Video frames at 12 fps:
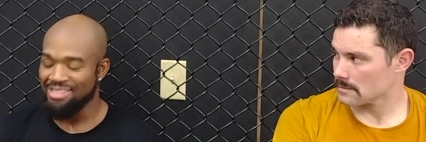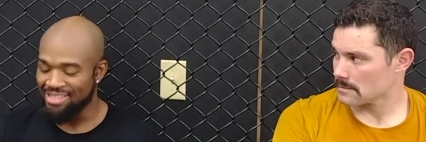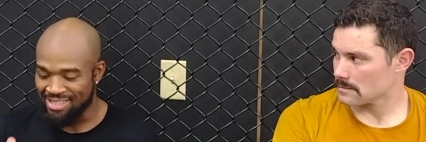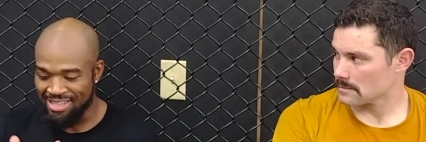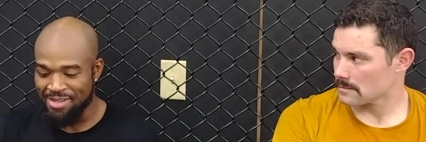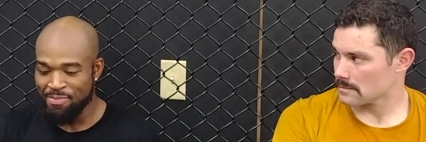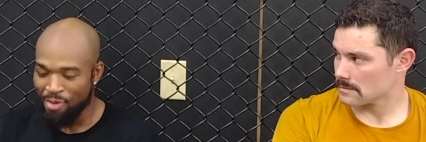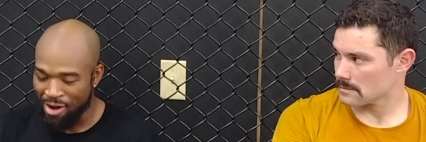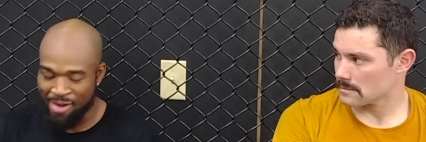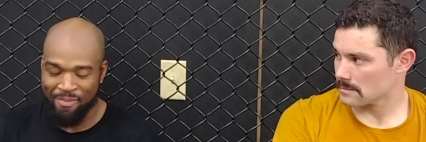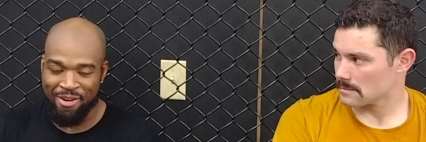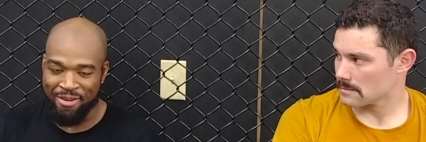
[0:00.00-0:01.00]
Speaker 1: is a
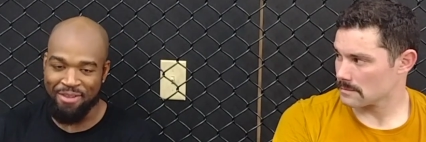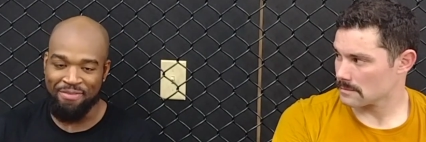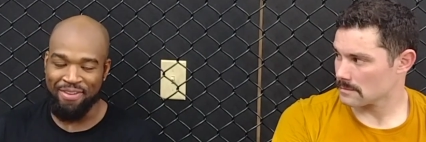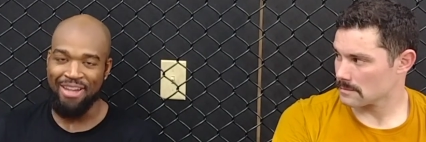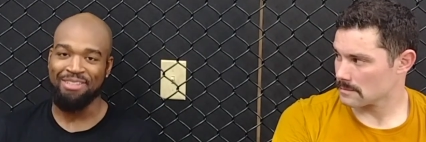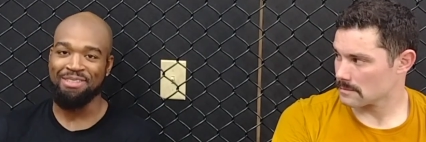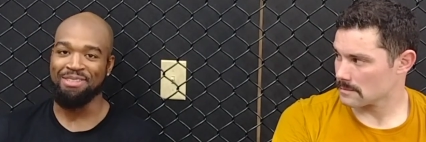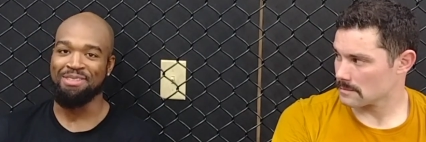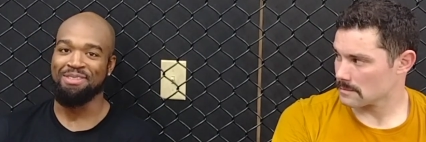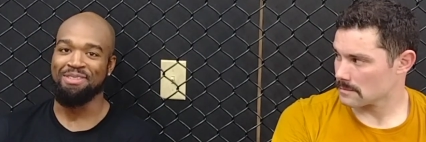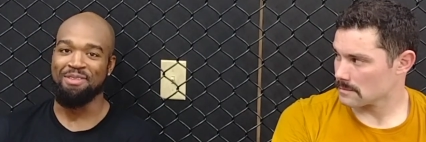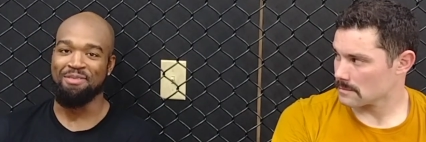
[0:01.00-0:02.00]
primary factor
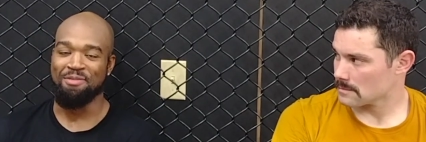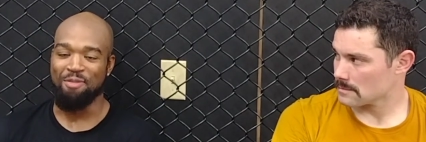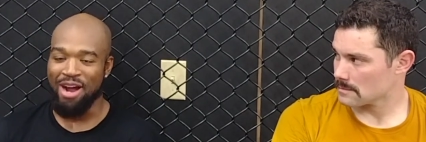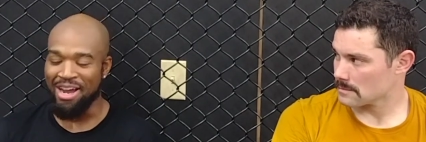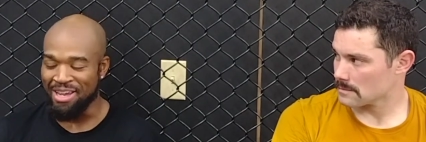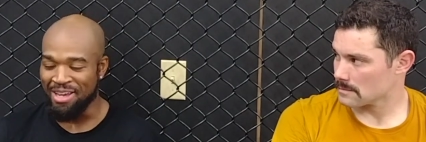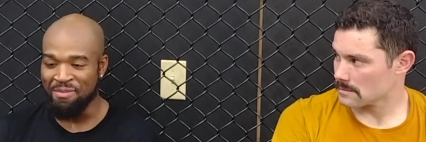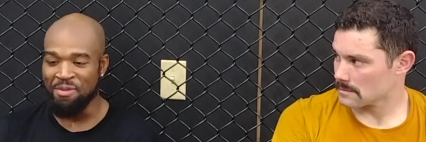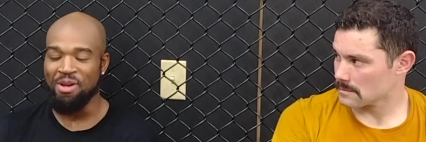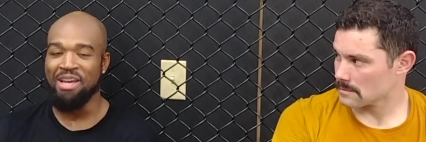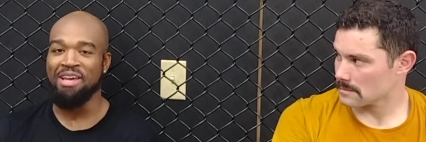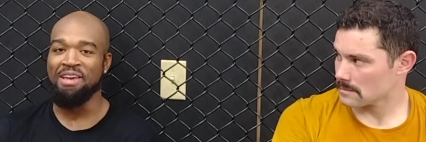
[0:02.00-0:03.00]
why I am the
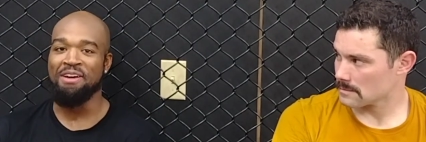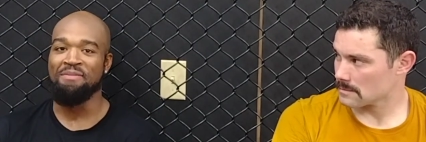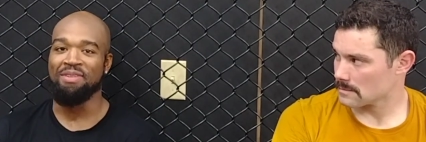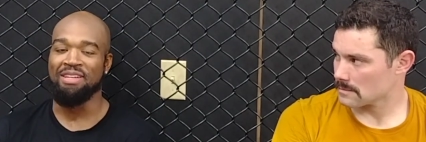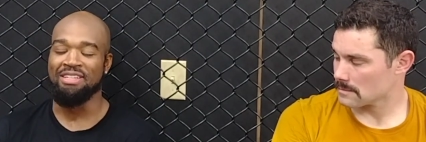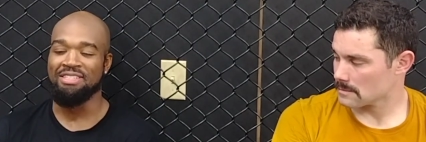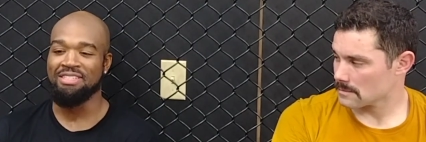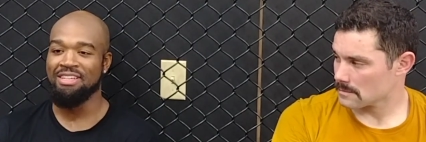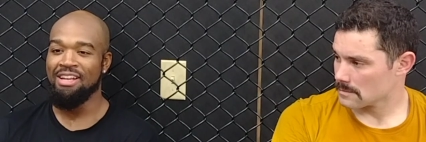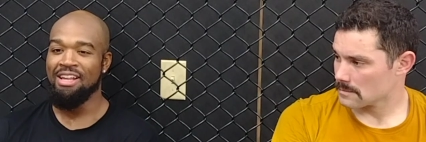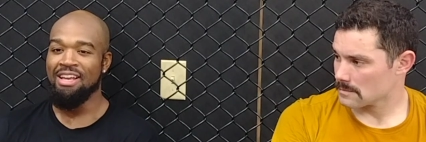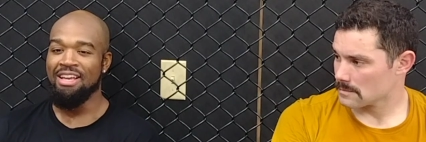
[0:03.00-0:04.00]
way I am because
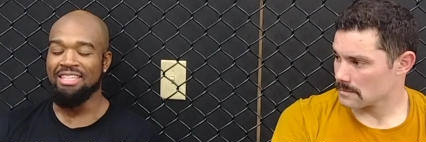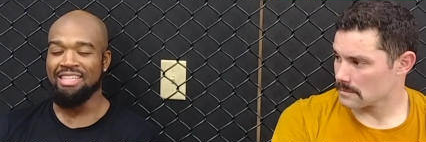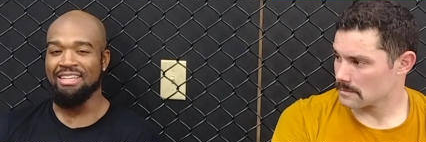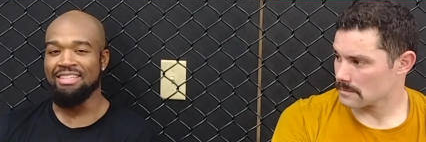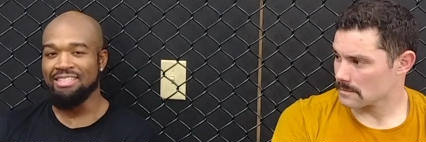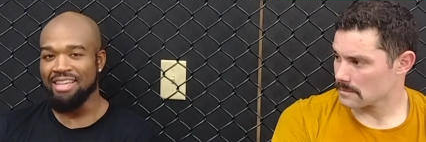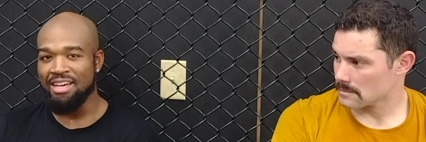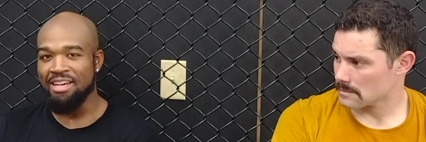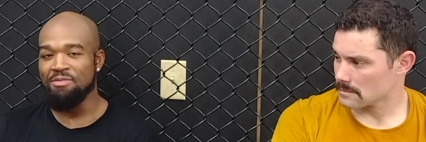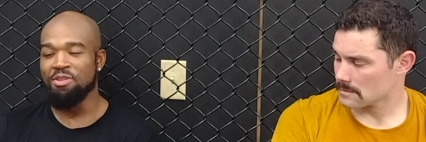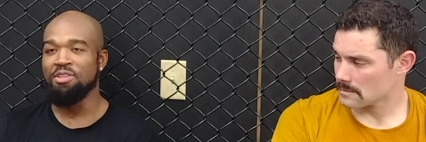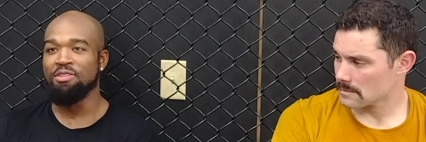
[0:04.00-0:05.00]
it's kind of sad
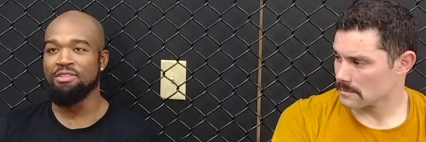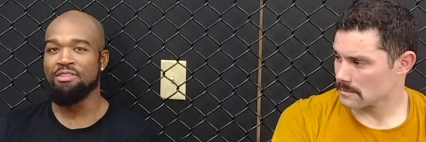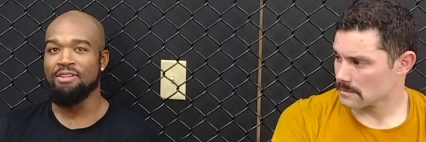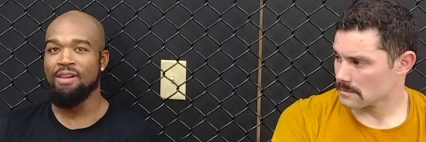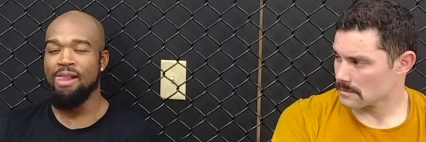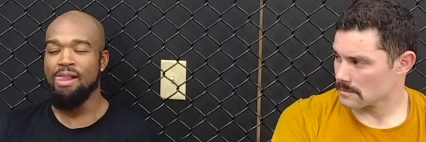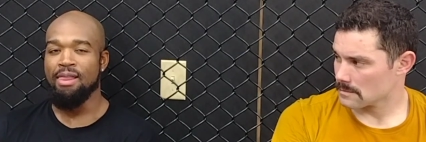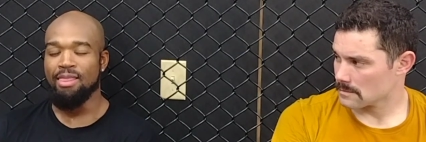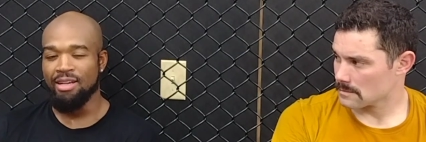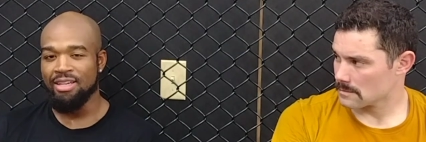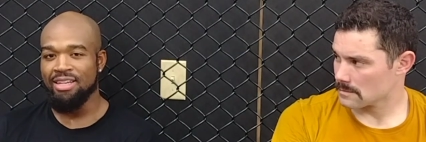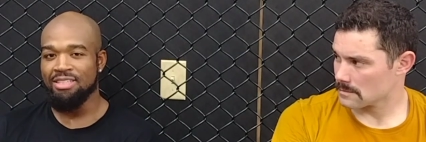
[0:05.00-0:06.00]
when you're
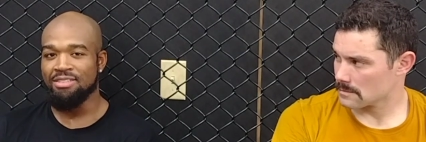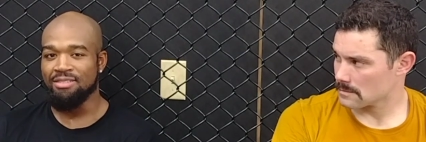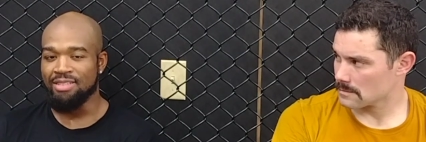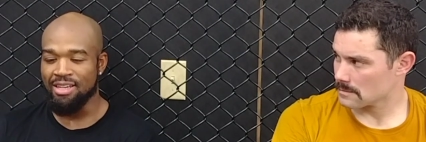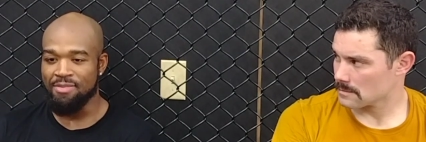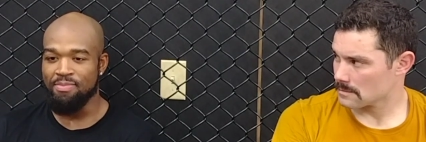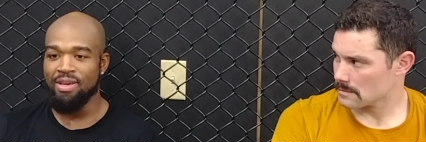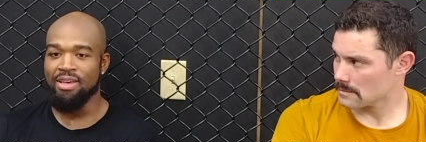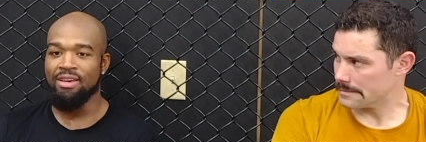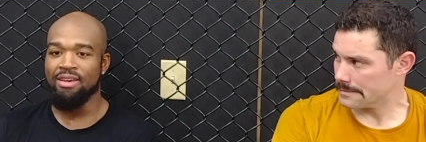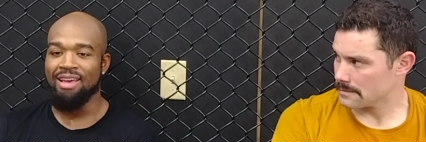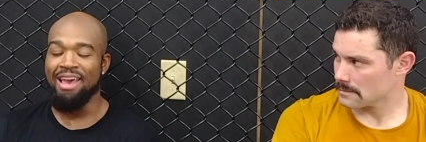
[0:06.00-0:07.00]
looking at your
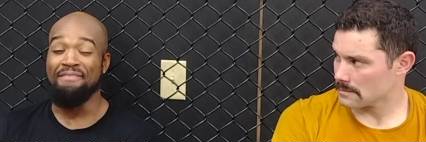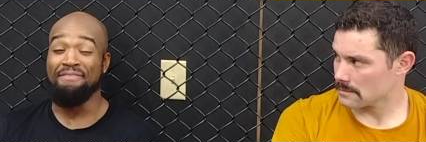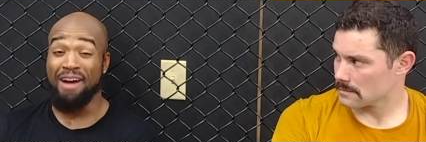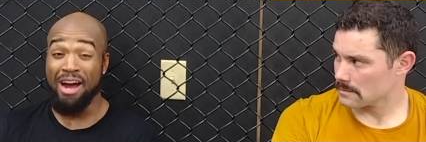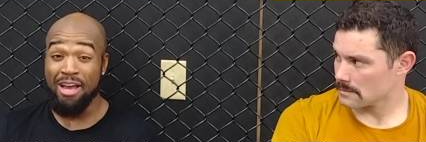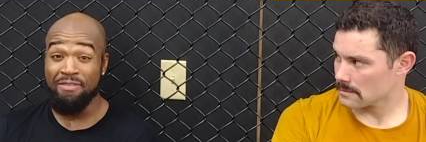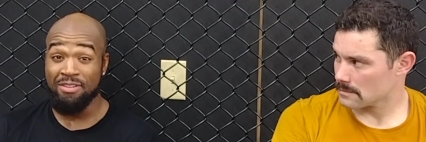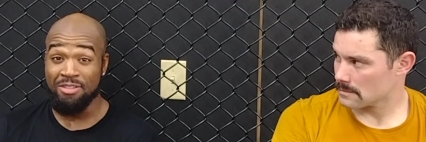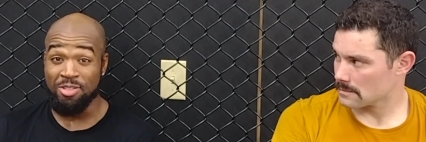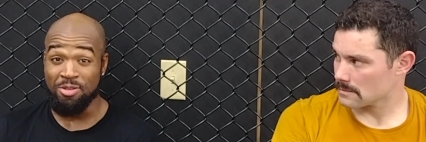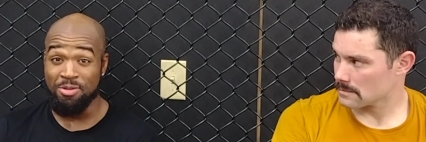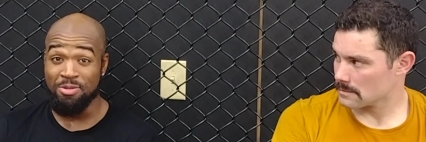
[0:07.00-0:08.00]
deathbed and five years
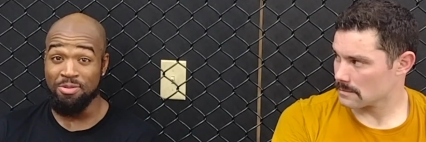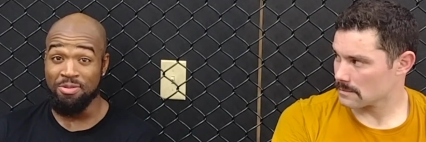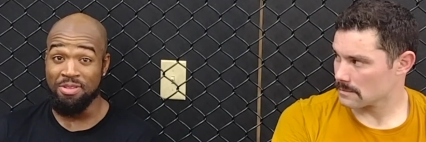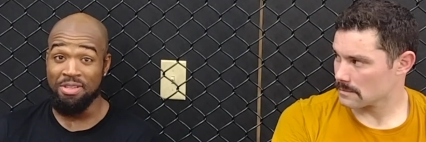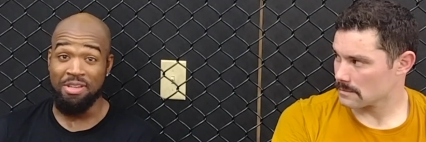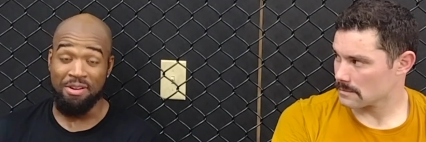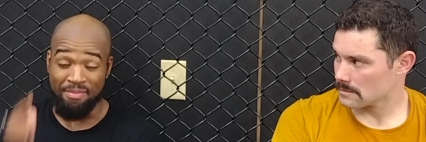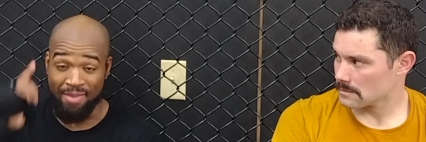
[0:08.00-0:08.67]
old, yeah. your